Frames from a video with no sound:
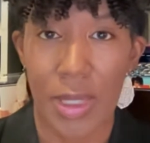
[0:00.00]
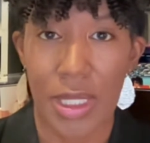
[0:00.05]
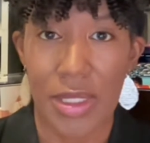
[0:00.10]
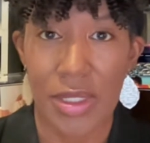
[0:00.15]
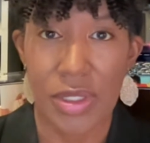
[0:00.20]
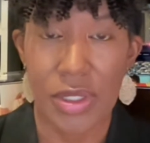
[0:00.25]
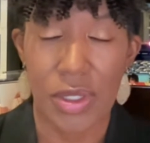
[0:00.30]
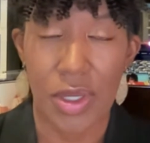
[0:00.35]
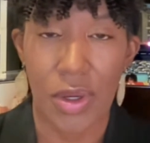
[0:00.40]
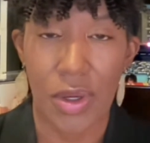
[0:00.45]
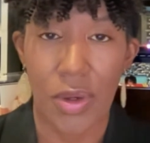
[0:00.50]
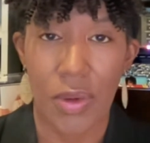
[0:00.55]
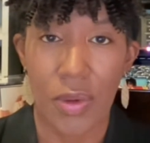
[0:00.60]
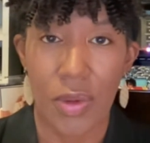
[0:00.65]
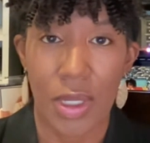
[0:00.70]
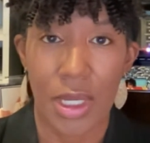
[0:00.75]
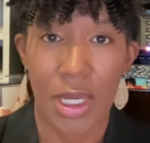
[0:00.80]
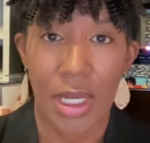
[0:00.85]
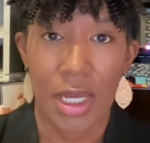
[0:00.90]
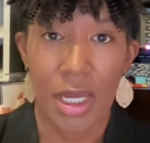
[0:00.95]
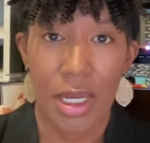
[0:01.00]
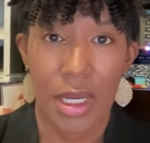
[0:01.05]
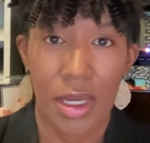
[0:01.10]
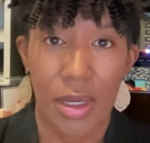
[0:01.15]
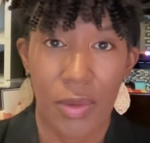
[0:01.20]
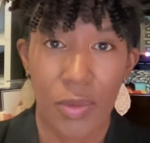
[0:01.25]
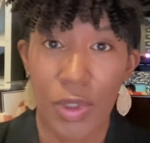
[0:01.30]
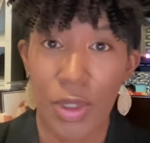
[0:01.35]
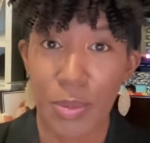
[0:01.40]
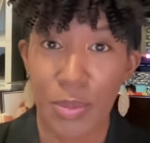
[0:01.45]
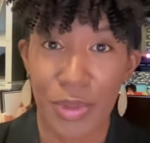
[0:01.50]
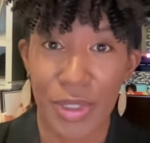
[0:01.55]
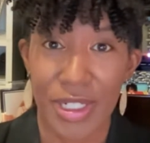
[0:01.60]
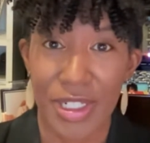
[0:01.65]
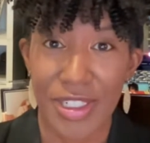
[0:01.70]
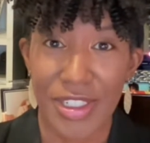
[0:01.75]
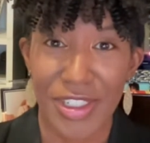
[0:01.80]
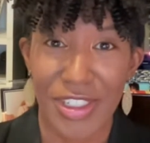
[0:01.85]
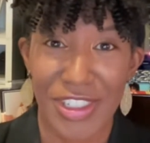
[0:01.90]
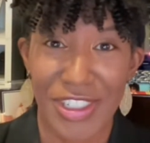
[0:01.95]
And so
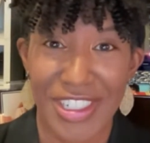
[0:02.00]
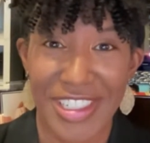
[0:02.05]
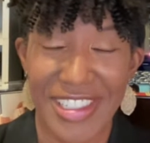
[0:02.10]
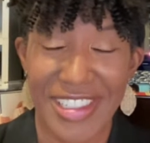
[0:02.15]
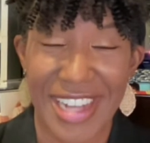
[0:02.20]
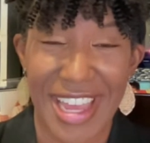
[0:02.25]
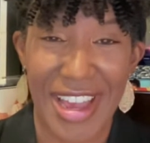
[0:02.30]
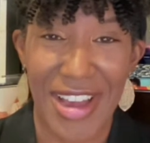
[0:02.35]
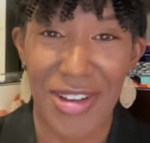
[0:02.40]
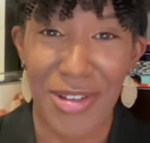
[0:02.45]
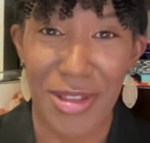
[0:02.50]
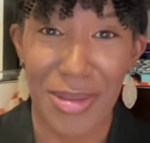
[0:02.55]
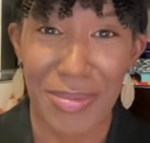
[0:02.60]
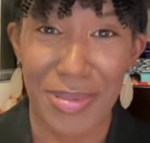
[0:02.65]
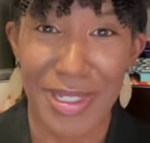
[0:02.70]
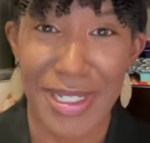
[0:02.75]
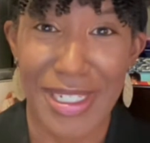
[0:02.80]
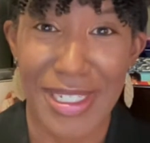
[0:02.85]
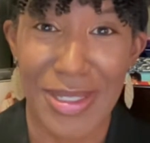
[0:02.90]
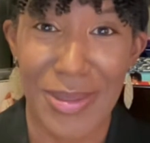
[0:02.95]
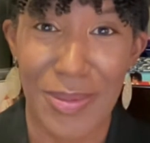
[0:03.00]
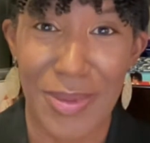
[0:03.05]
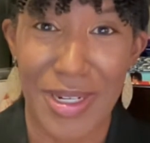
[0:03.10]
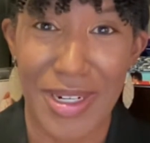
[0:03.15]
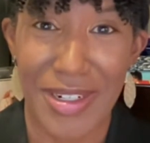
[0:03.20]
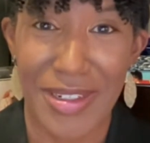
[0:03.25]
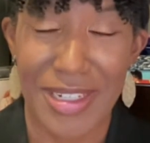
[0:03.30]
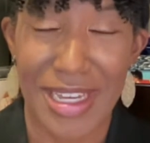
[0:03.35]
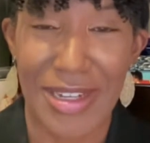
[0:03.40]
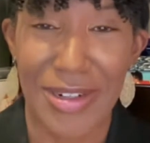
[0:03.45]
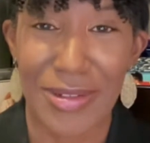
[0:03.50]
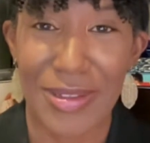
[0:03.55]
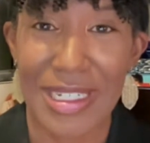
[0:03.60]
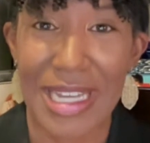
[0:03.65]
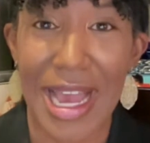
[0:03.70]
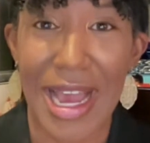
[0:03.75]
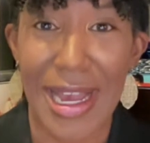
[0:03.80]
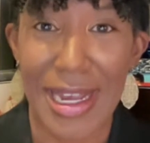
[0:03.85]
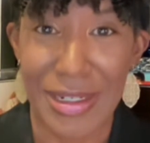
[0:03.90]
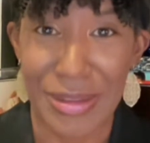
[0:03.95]
Woodbridge is now the place where not only
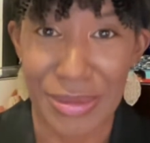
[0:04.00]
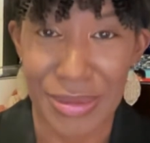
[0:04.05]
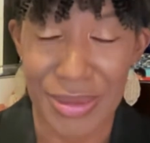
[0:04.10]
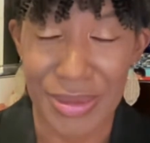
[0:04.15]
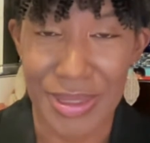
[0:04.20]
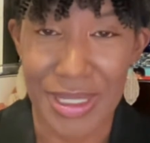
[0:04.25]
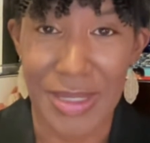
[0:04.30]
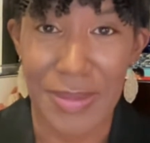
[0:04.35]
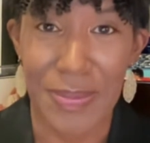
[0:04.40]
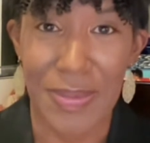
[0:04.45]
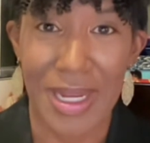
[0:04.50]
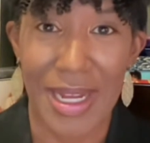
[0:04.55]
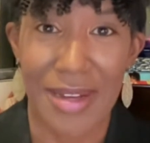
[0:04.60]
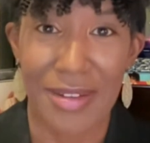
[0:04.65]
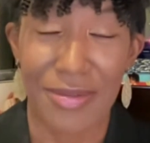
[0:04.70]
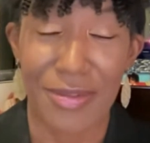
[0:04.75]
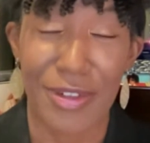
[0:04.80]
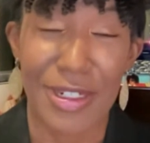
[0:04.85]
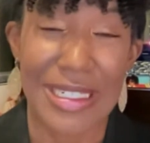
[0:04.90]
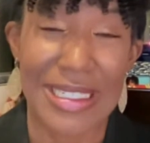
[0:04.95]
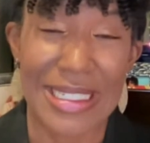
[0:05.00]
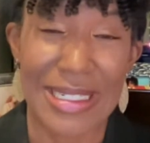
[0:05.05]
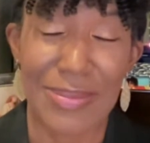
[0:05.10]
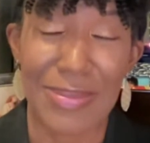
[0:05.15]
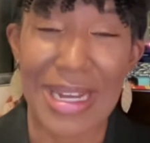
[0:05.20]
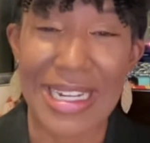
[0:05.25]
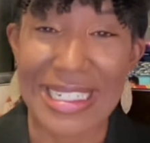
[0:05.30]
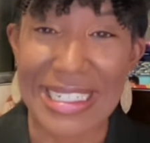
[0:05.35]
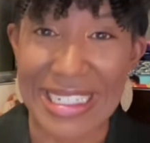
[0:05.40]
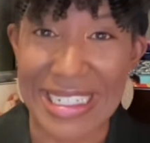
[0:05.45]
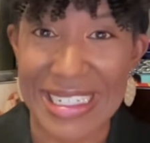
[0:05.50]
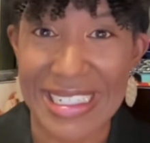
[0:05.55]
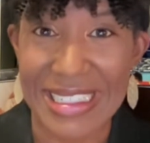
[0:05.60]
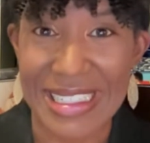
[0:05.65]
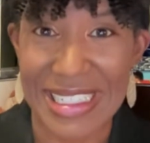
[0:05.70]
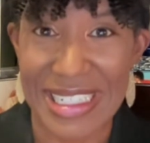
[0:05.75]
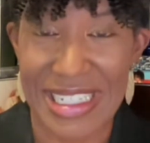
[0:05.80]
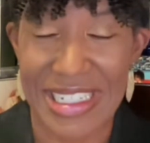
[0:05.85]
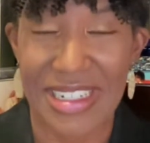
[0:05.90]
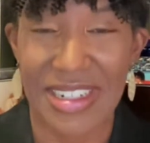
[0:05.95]
I grew up, I'm raising my
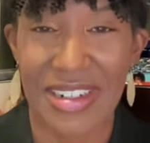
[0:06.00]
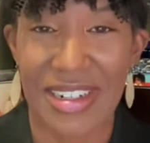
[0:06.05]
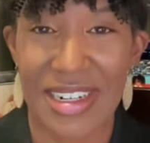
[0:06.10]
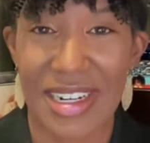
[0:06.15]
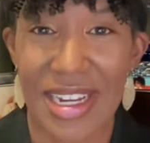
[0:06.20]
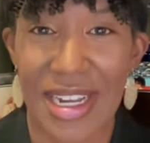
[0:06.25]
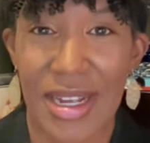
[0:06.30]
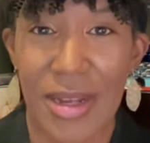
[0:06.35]
kids here,